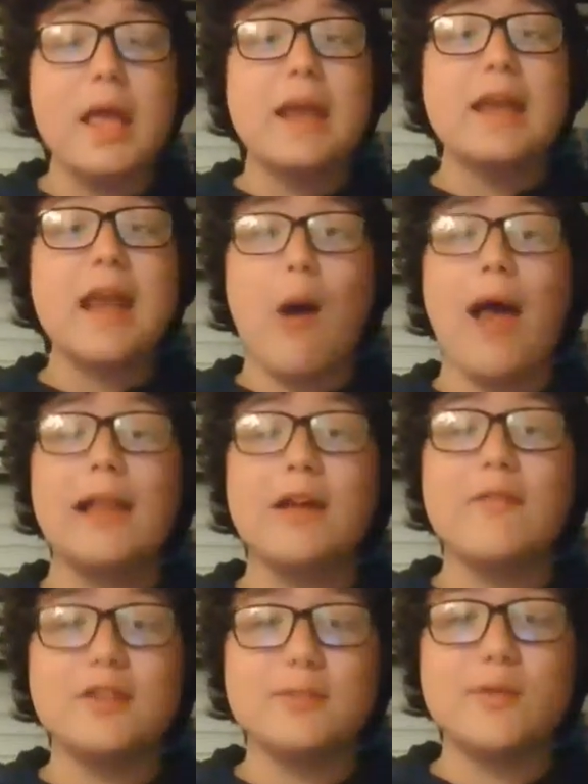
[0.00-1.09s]
Now, I
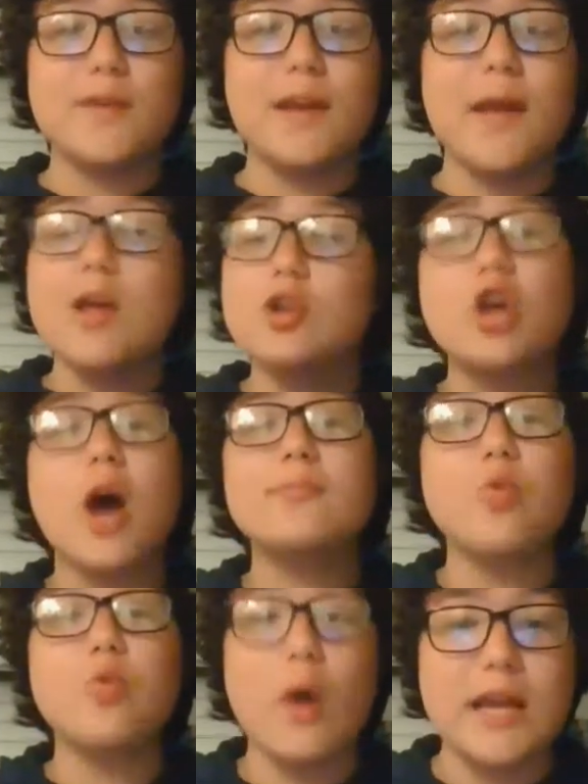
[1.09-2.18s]
love this movie. Top
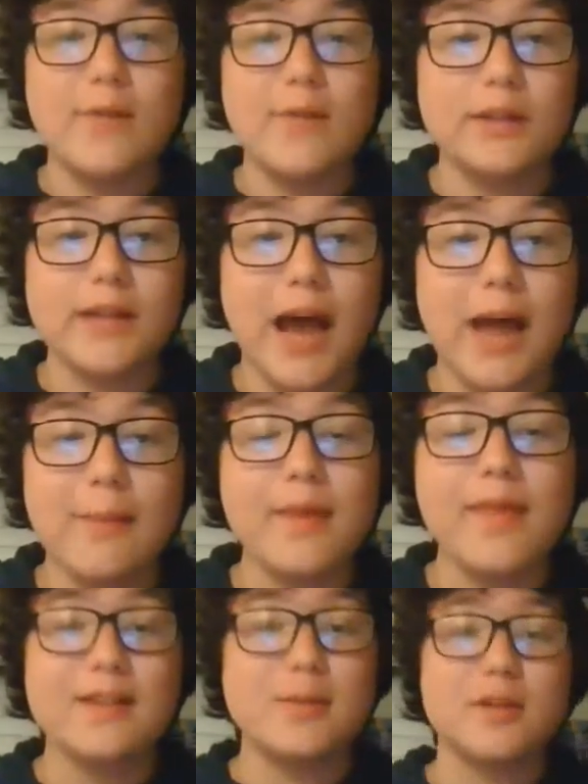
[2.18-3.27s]
20 of all time. And
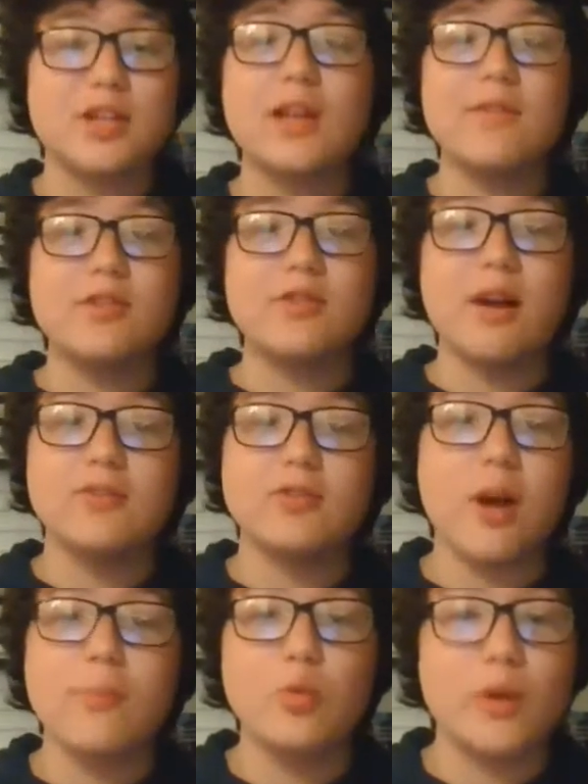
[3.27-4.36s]
that's how much I love this director.
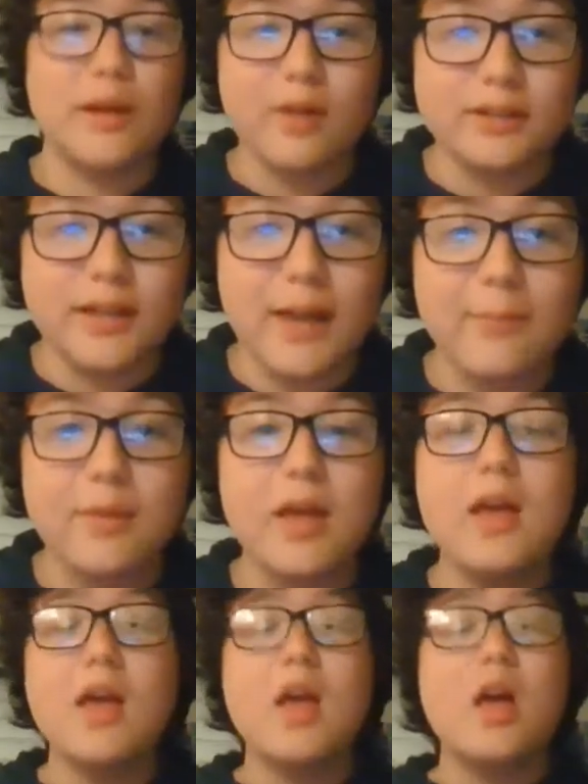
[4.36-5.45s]
Top 20 of all time.
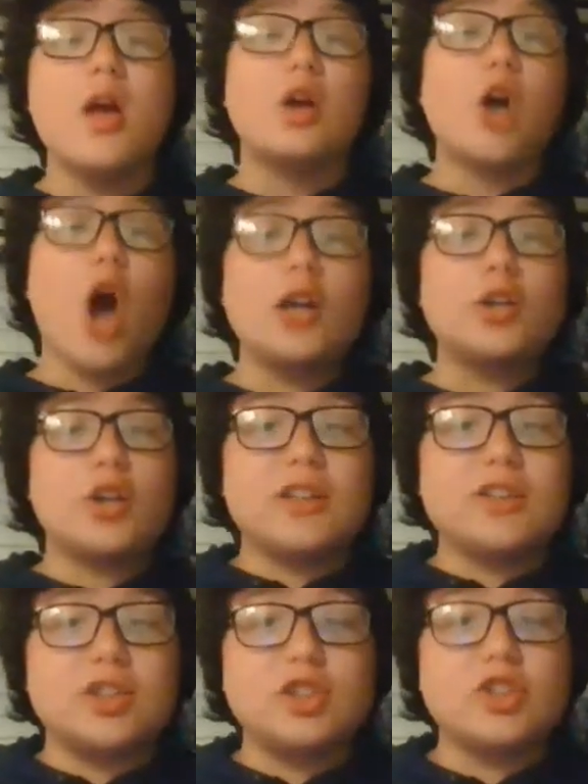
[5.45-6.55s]
Gone Girl
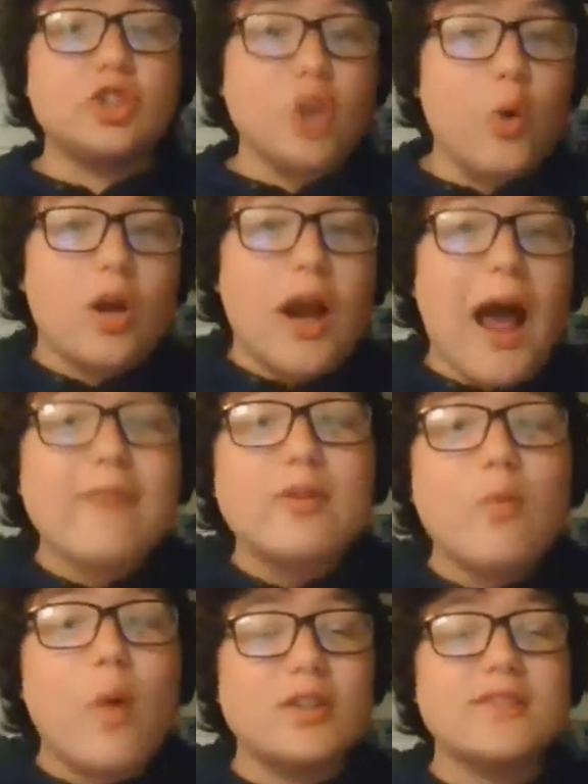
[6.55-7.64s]
is just so good. I've
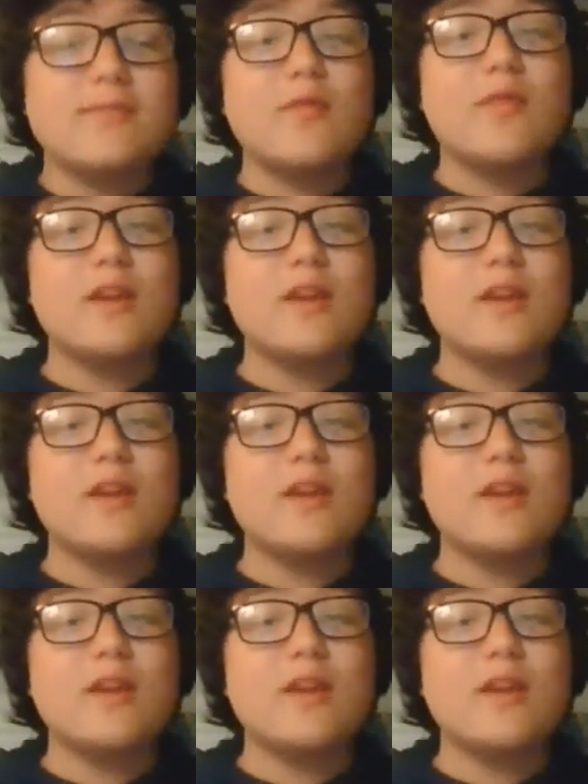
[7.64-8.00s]
rewatched this movie